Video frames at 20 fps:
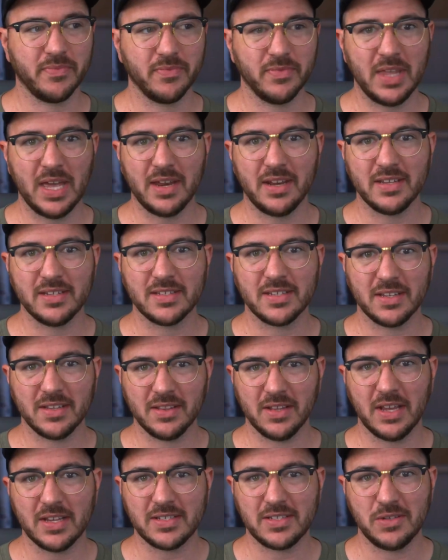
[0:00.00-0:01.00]
that is
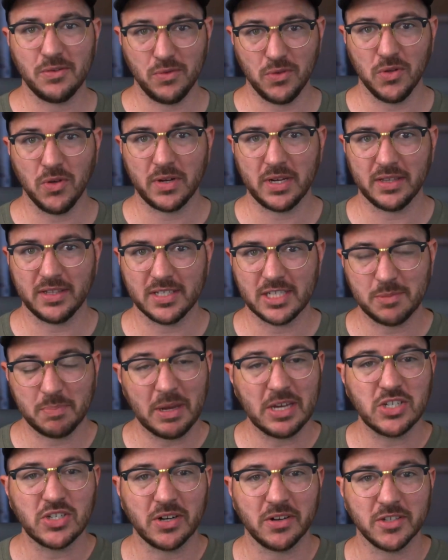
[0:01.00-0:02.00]
unless you look at the
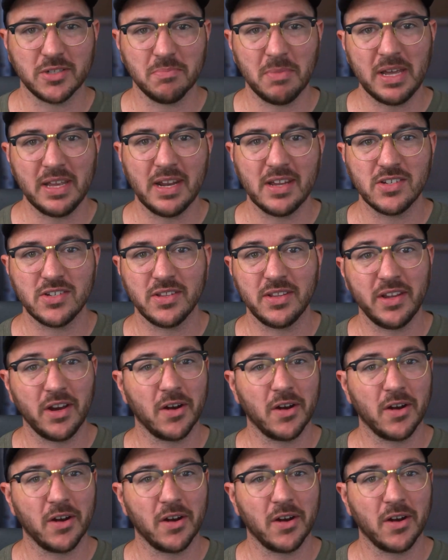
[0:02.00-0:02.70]
space shuttle's main engine, the